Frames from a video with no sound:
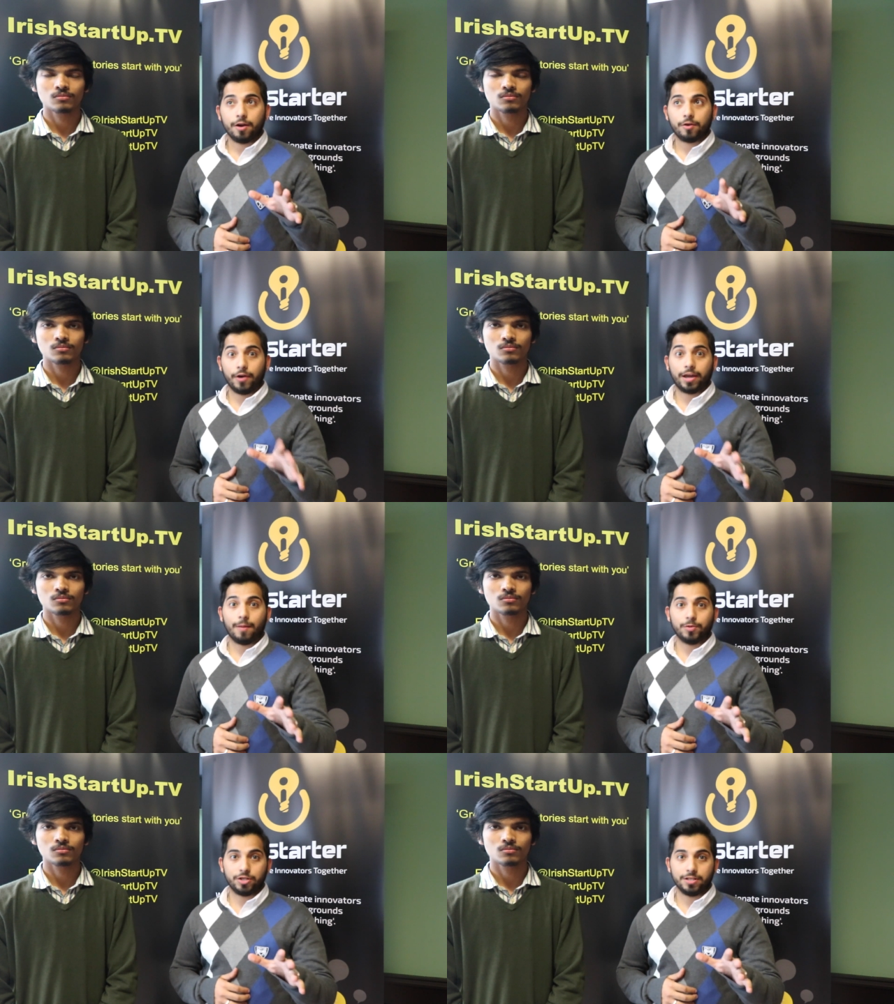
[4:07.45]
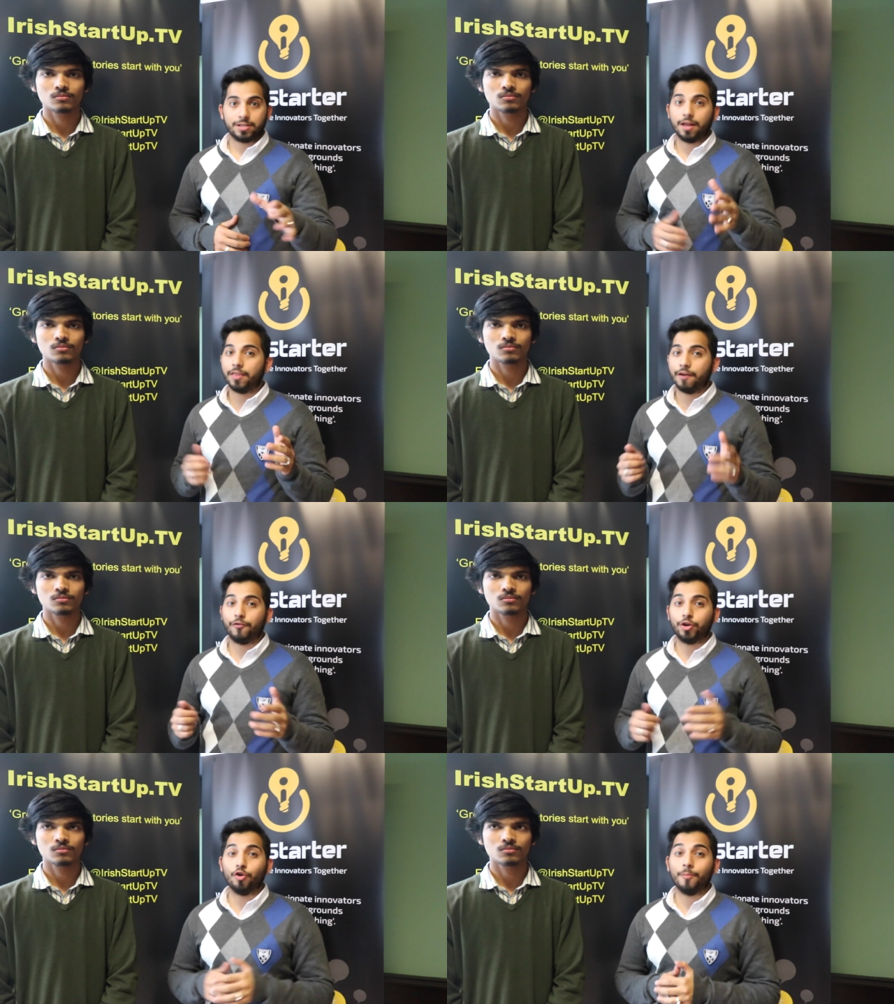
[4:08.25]
Speaker 1: credit card machine
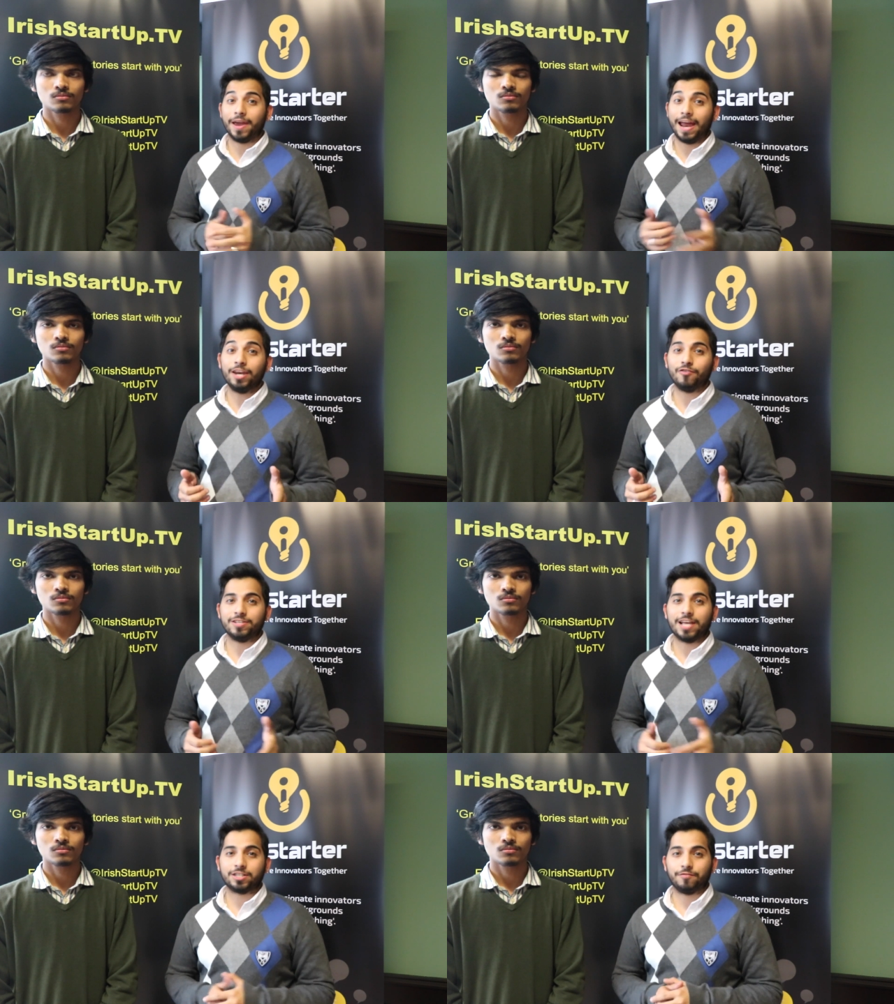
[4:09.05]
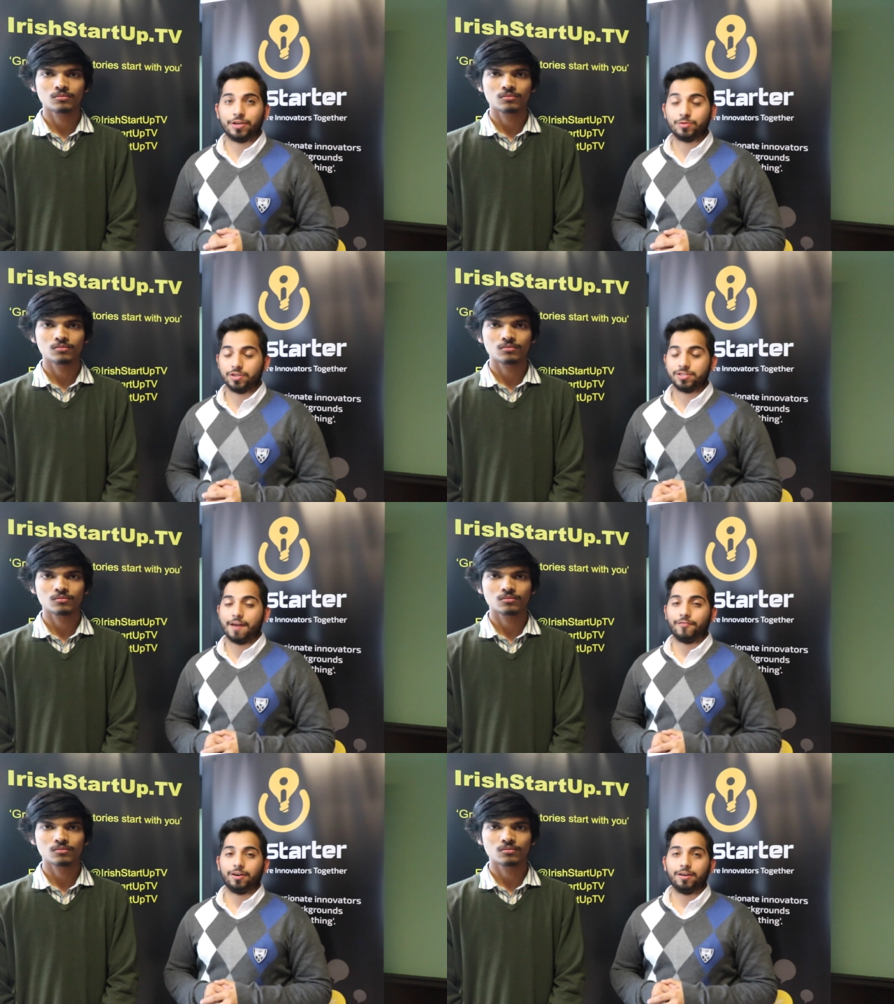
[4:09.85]
therefore you don't pay any transaction fees whatsoever.